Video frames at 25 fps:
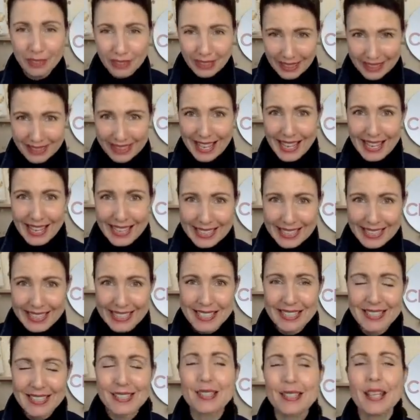And that
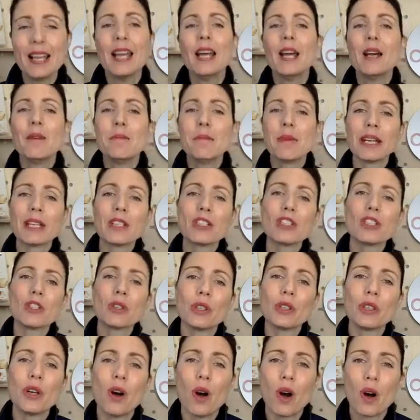is make sure
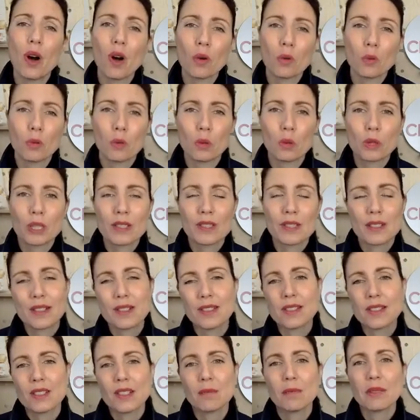your hot water
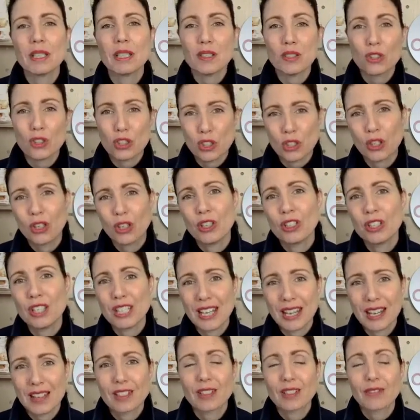system is turned
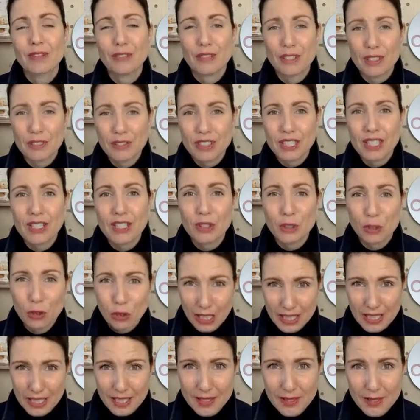down to 50
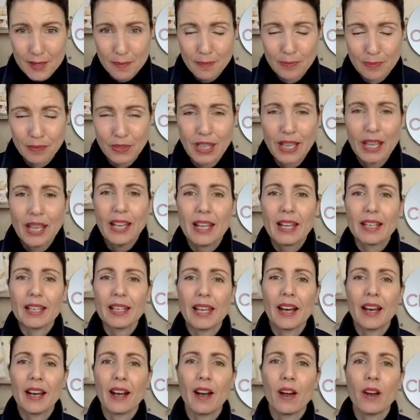degrees.
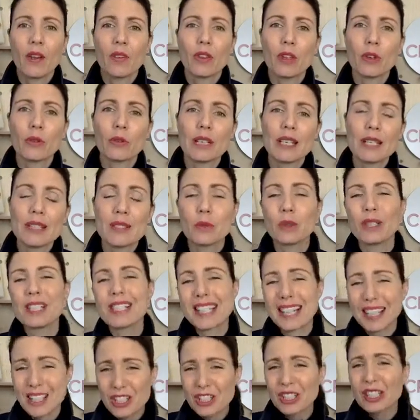Now,
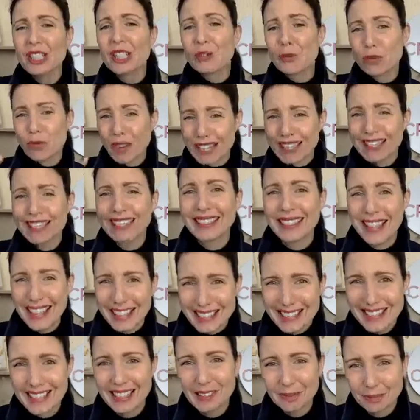it's actually a
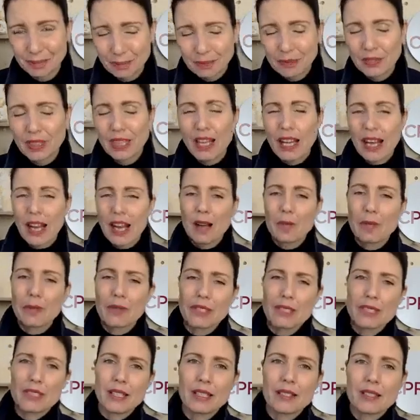regulator
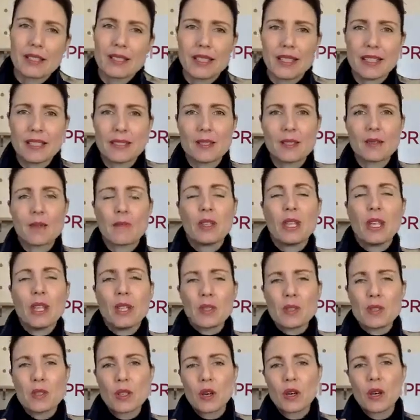that does this.
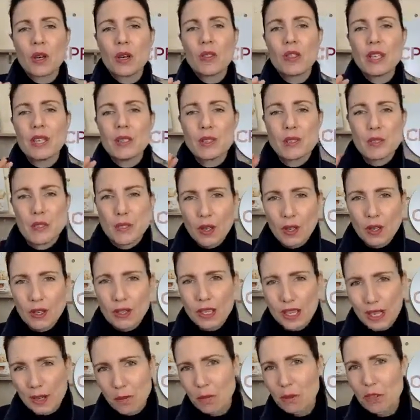So there's a certain
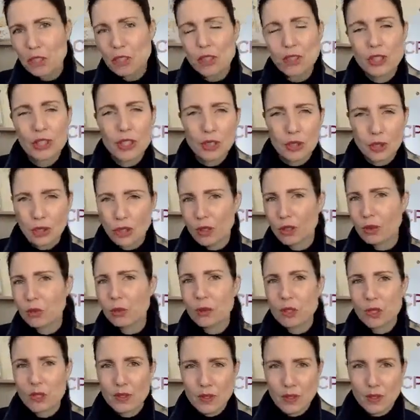temperature that your hot
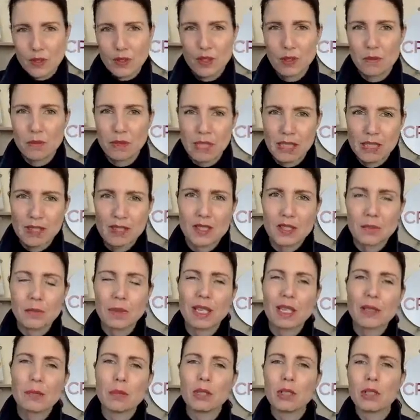water system needs to
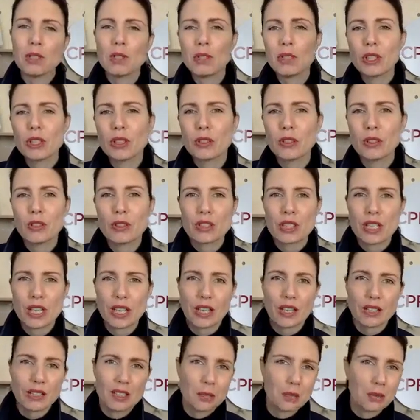be, but you can
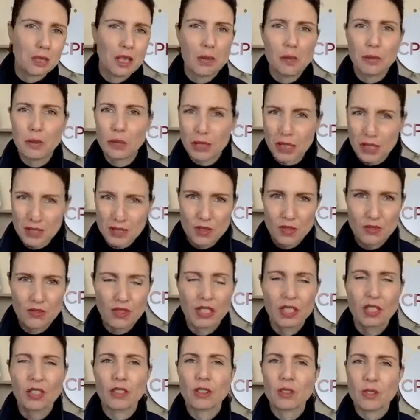contact a plumber, gas
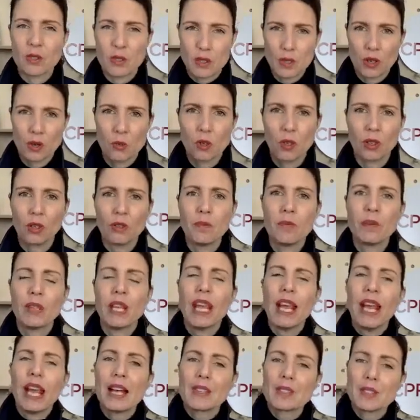fitter, so on,
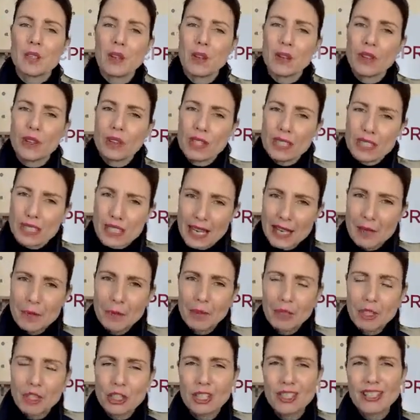so that the
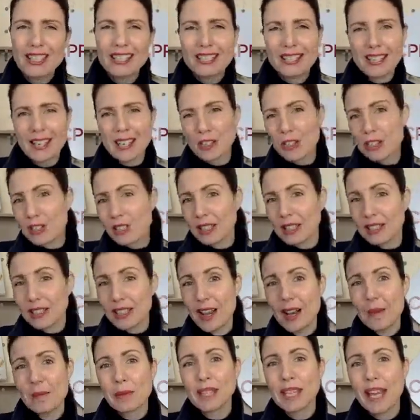temperature that's actually
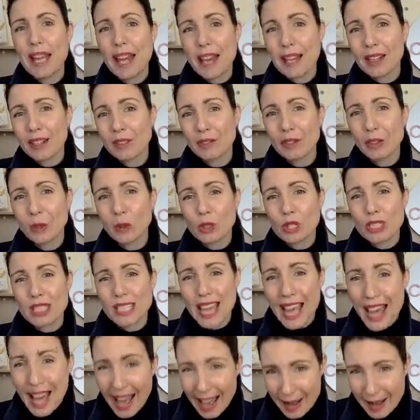coming out of your
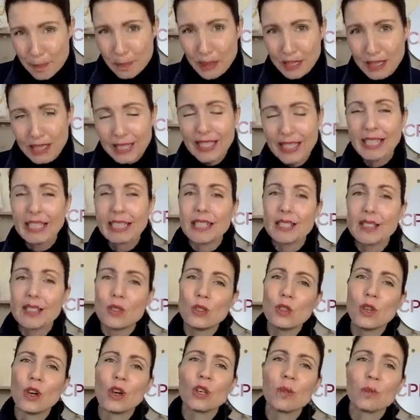tap is
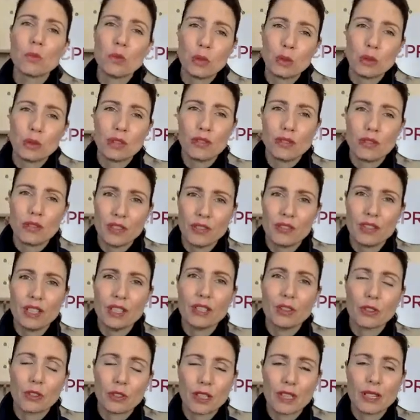no more than 50
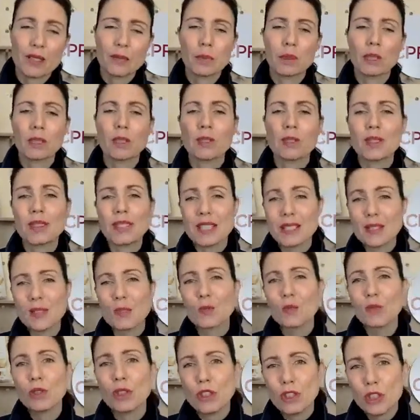degrees, because
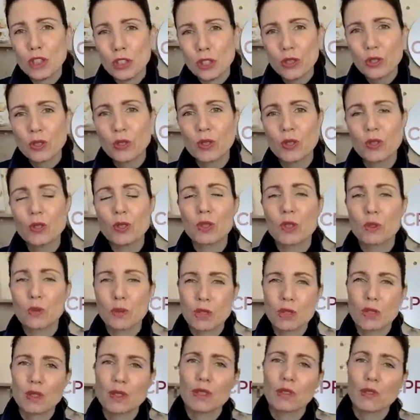this reduces the
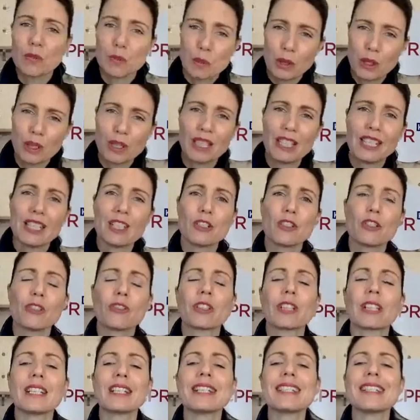risk of burn
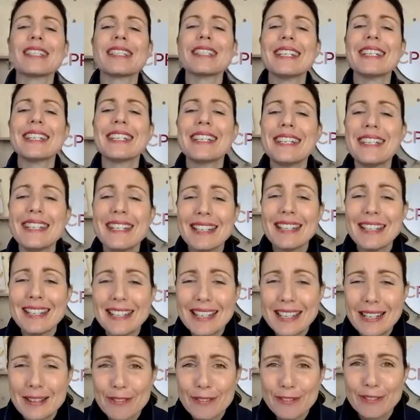injury
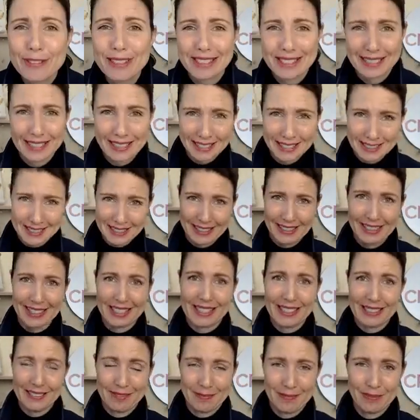
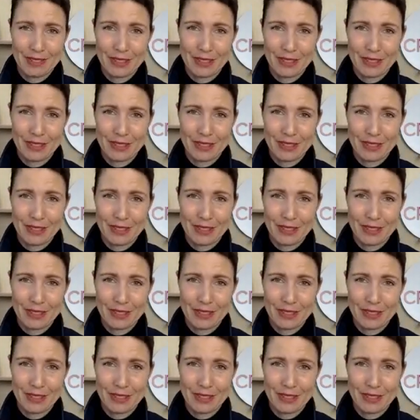significantly.